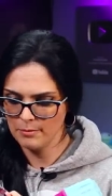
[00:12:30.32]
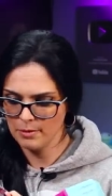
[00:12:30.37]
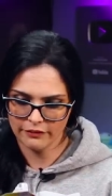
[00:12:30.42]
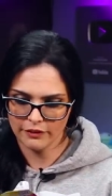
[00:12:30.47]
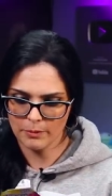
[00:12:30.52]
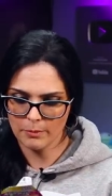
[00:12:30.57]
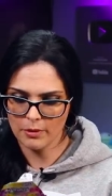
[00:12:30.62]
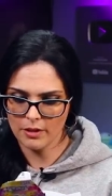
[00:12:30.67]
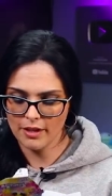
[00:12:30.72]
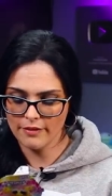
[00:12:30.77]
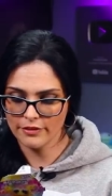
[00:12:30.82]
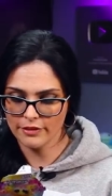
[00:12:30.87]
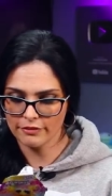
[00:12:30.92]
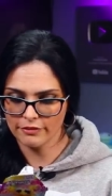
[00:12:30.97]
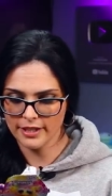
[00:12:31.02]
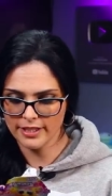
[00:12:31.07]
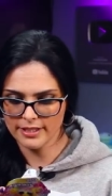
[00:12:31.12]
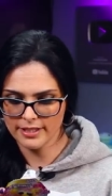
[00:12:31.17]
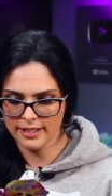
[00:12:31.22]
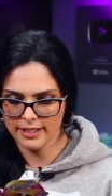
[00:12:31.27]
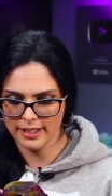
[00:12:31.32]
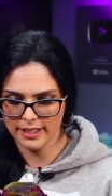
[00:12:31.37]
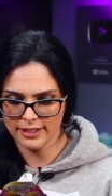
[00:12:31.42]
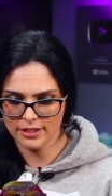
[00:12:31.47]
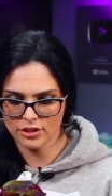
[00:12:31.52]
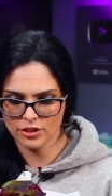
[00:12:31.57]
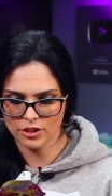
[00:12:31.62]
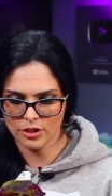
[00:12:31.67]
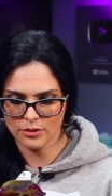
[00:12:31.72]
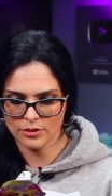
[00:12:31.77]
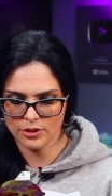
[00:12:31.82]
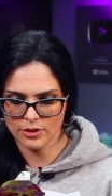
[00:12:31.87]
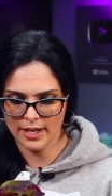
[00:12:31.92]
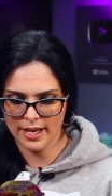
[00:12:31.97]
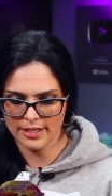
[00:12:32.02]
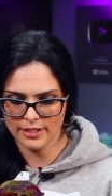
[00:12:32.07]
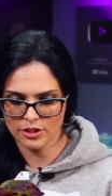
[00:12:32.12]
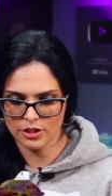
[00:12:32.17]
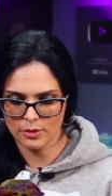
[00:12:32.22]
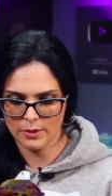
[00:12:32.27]
If you pull off the front, it shows you
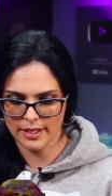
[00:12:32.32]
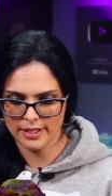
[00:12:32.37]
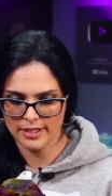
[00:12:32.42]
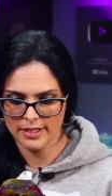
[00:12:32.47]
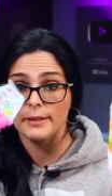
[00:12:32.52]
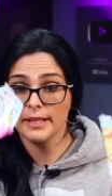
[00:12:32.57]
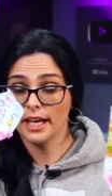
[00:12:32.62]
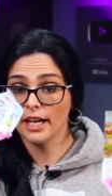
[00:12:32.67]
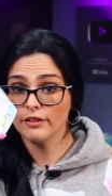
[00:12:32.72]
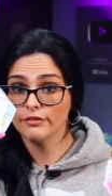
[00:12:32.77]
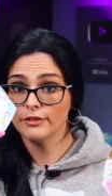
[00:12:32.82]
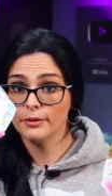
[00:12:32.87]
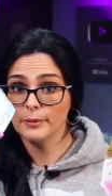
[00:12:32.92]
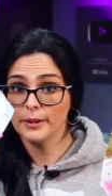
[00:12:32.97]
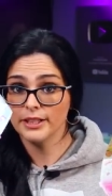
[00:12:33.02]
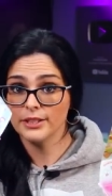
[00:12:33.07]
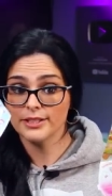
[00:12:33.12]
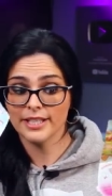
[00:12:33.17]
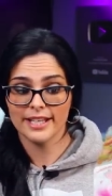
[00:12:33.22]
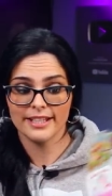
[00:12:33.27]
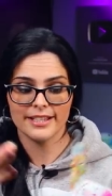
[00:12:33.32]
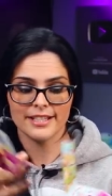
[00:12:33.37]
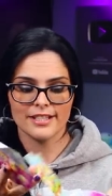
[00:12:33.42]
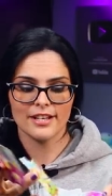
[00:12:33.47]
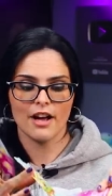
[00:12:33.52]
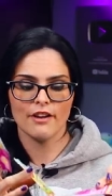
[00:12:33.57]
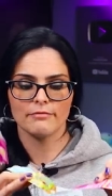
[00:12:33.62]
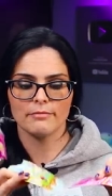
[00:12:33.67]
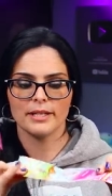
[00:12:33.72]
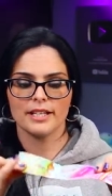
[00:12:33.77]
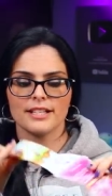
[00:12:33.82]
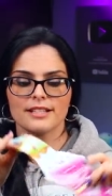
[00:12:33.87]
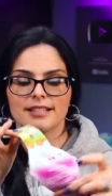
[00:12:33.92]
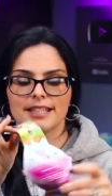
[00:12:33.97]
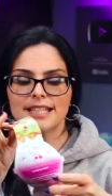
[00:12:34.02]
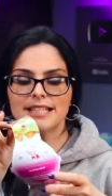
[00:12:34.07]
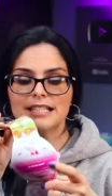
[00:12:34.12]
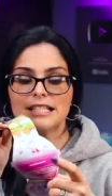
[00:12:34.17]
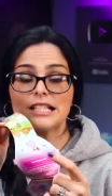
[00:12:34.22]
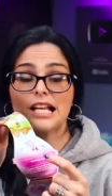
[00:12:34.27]
how to do it. Be careful when you take this off
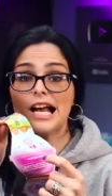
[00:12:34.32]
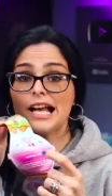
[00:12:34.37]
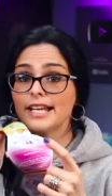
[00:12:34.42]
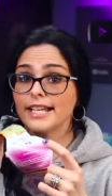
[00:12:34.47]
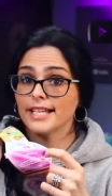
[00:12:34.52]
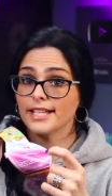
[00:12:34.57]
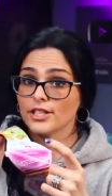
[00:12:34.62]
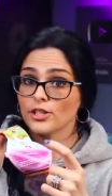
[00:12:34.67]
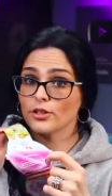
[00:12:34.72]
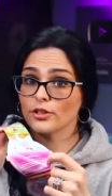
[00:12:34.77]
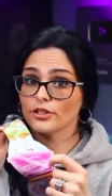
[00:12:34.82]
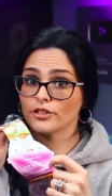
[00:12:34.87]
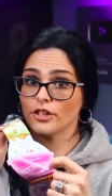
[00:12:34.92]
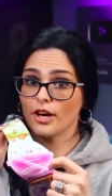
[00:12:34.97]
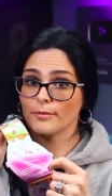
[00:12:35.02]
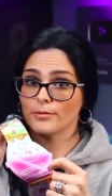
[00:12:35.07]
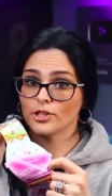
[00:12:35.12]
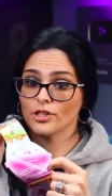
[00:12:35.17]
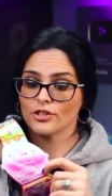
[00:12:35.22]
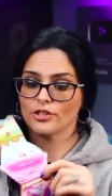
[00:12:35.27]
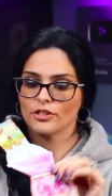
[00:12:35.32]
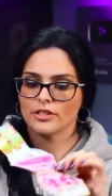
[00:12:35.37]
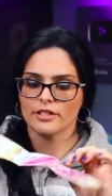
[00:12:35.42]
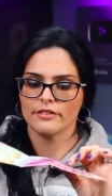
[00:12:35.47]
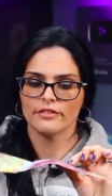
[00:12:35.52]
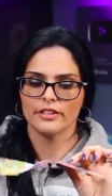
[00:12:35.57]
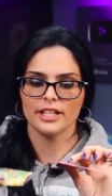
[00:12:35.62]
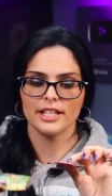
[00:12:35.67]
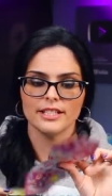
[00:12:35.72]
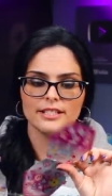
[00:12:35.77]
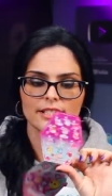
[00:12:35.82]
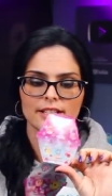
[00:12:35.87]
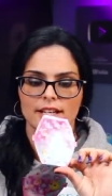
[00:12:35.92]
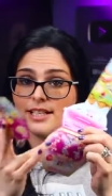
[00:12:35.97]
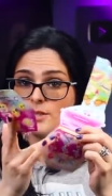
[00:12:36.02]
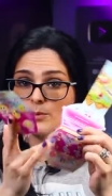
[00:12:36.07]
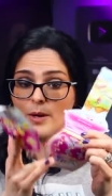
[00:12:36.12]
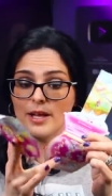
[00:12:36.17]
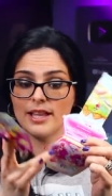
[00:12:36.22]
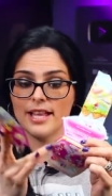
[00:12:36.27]
because inside is your adoption certificate
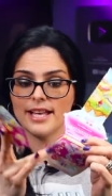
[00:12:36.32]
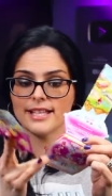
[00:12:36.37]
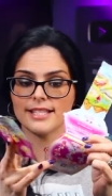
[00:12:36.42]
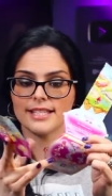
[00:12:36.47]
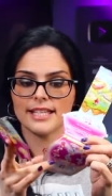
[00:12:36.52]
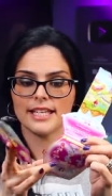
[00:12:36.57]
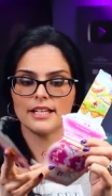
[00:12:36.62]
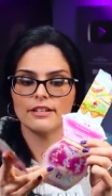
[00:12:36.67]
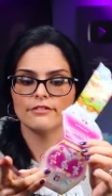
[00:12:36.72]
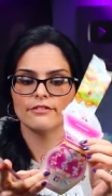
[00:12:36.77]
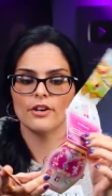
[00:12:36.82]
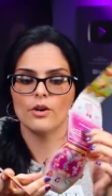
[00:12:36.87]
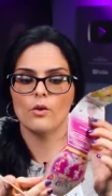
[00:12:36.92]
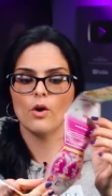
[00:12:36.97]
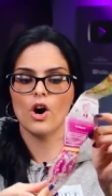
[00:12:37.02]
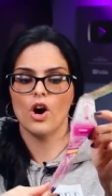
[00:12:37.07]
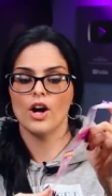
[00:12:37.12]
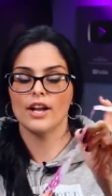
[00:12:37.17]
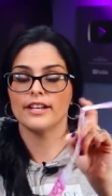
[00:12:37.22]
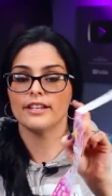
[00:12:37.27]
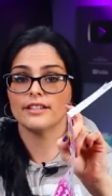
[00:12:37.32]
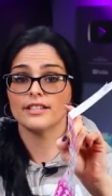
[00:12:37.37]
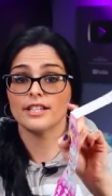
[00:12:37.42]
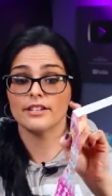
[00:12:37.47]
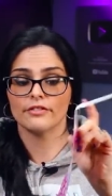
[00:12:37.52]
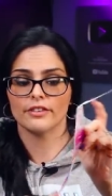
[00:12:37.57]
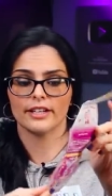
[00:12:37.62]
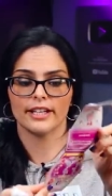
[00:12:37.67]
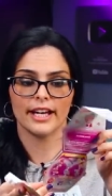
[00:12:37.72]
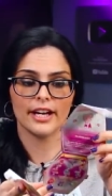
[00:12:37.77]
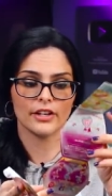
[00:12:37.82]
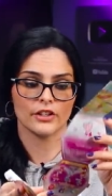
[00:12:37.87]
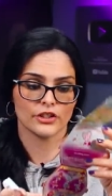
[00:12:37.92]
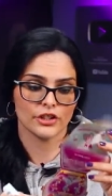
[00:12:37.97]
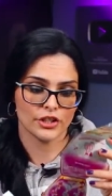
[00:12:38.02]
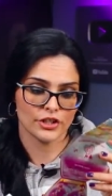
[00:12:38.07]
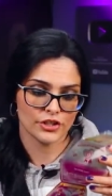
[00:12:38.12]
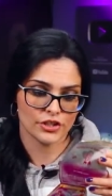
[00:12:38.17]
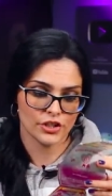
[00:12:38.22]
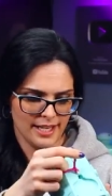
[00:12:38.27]
as well as the info on the different
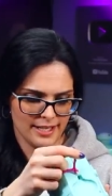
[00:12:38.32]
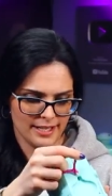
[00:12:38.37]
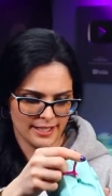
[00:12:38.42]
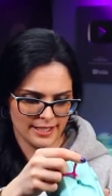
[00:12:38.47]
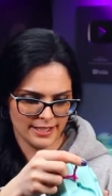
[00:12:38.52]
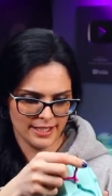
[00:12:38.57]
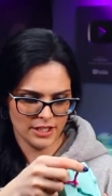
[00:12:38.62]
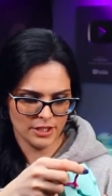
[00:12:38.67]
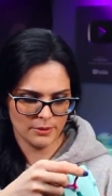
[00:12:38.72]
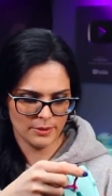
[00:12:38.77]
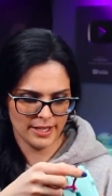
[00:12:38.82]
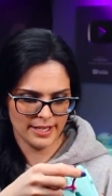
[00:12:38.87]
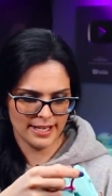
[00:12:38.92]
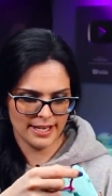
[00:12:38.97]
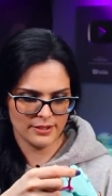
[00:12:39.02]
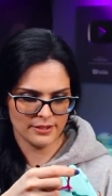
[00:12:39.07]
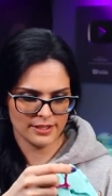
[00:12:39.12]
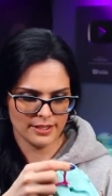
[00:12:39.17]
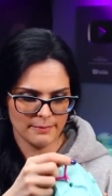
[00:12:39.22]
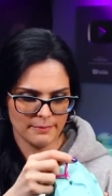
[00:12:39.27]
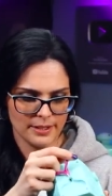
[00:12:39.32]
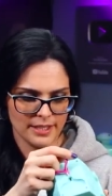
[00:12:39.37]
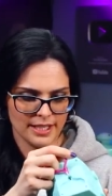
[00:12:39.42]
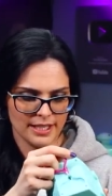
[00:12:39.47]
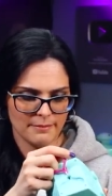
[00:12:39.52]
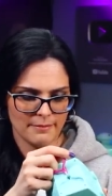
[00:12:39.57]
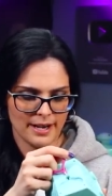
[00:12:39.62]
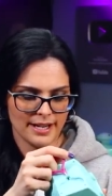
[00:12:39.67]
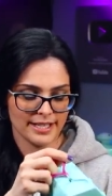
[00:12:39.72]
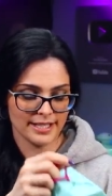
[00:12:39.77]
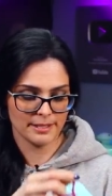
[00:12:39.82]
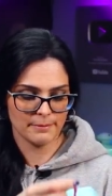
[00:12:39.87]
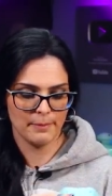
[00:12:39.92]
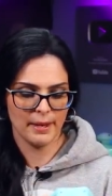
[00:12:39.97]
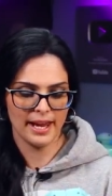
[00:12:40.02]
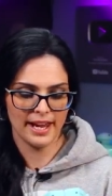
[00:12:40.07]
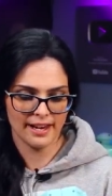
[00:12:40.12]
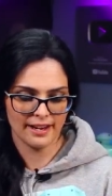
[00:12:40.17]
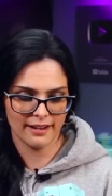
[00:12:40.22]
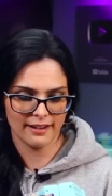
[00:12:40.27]
characters. And I can tell you right now, something in mine is
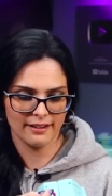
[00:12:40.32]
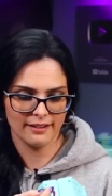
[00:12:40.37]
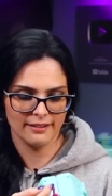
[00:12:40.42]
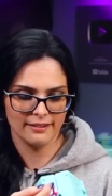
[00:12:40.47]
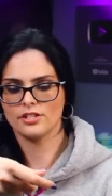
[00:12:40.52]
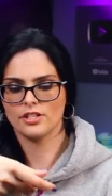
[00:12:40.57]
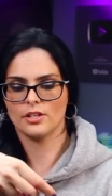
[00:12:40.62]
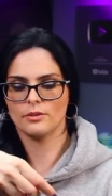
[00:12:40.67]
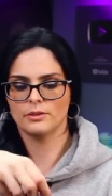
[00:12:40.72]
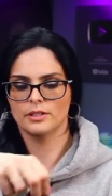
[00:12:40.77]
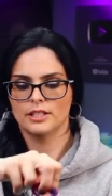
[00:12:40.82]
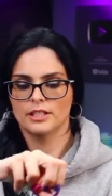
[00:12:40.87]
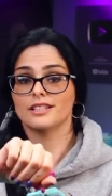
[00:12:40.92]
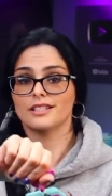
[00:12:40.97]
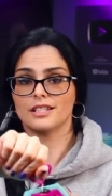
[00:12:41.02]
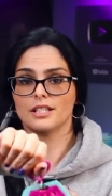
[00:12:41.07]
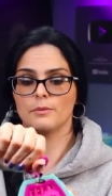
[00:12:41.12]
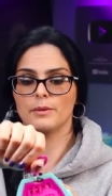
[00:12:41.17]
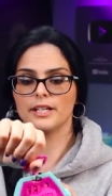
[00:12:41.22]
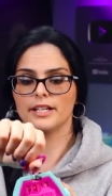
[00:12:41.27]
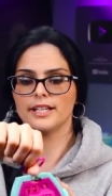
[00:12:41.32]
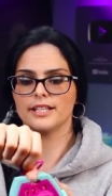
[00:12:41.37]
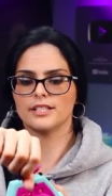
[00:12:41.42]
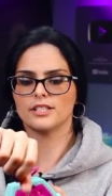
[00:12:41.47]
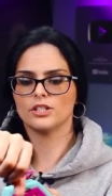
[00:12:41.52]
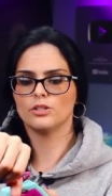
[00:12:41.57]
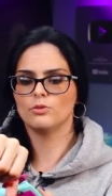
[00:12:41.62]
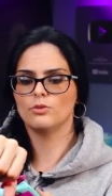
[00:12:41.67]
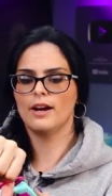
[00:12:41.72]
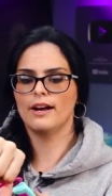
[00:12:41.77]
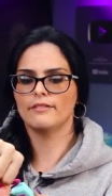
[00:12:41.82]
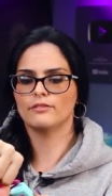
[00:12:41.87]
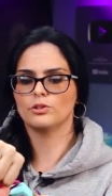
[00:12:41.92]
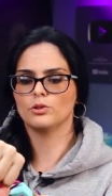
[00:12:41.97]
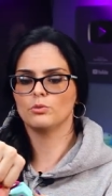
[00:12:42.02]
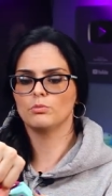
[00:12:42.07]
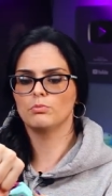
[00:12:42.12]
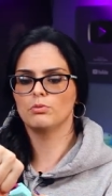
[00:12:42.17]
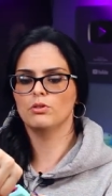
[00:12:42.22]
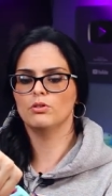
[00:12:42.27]
pink. So let's see what it is. You have
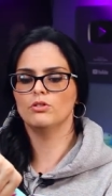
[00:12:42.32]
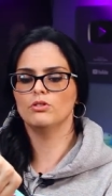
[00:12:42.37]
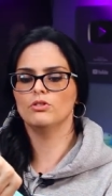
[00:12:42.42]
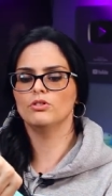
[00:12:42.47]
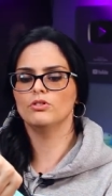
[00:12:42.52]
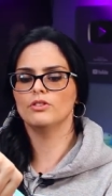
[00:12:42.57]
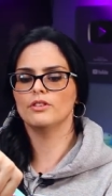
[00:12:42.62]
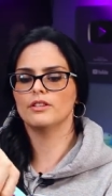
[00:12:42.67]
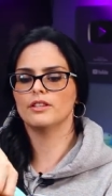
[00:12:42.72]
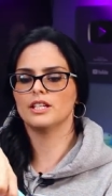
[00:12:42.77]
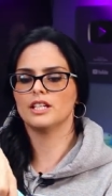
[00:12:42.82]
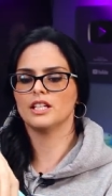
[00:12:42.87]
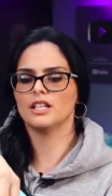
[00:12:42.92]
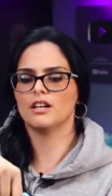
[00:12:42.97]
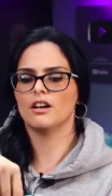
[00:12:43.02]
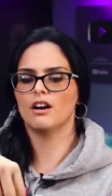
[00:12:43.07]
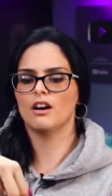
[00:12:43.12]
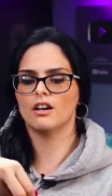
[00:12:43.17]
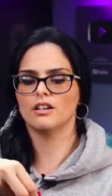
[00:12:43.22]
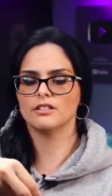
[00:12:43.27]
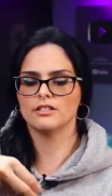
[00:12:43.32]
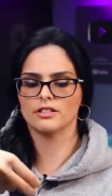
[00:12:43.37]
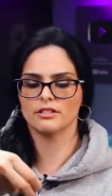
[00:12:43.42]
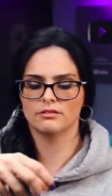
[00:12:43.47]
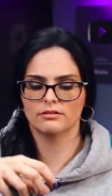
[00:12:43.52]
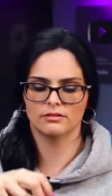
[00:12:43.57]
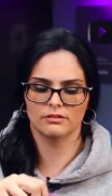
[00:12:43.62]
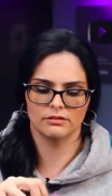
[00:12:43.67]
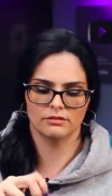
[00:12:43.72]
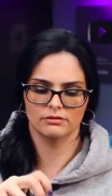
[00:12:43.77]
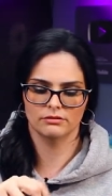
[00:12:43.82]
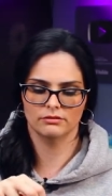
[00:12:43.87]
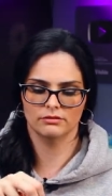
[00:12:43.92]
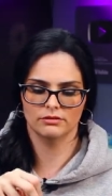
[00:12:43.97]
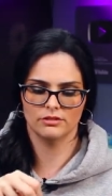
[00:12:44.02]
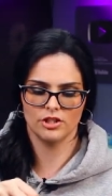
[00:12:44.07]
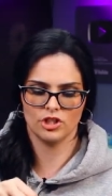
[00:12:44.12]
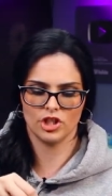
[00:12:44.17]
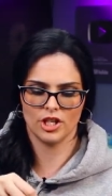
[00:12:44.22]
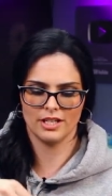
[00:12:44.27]
to pull the heart.
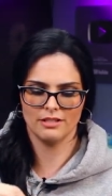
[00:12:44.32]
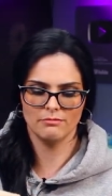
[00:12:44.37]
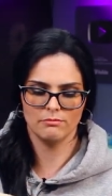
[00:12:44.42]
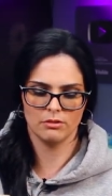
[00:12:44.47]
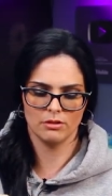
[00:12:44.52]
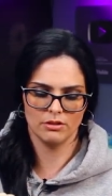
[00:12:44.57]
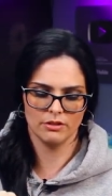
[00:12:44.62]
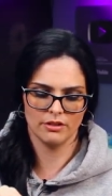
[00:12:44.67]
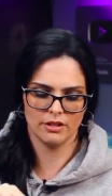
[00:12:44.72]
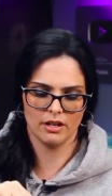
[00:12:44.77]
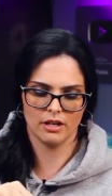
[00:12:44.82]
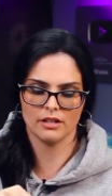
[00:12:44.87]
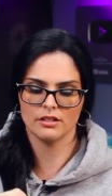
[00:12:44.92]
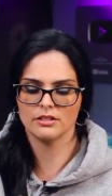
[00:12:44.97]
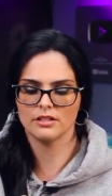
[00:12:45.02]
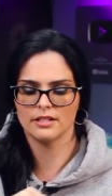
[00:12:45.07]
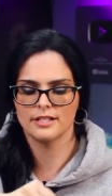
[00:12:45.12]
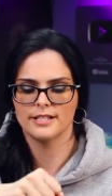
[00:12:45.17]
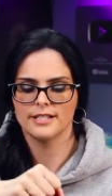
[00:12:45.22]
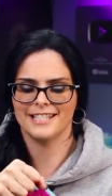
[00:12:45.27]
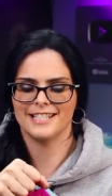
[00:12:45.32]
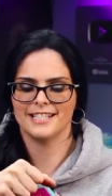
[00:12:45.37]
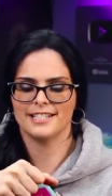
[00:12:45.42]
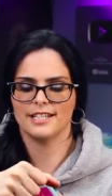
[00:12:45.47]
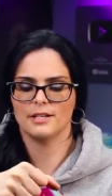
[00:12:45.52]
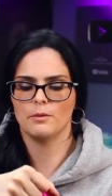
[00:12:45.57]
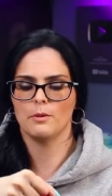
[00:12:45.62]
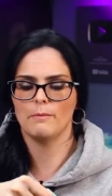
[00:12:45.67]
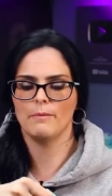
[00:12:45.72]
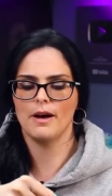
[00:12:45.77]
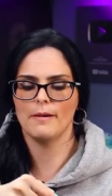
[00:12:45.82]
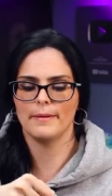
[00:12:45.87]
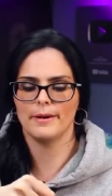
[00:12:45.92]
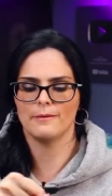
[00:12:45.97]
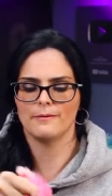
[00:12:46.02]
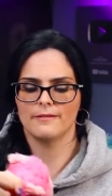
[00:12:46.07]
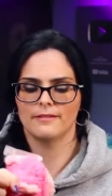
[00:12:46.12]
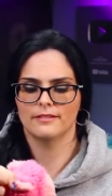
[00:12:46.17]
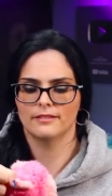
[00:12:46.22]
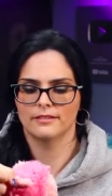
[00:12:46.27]
Jen, pull the heart and it will pop it.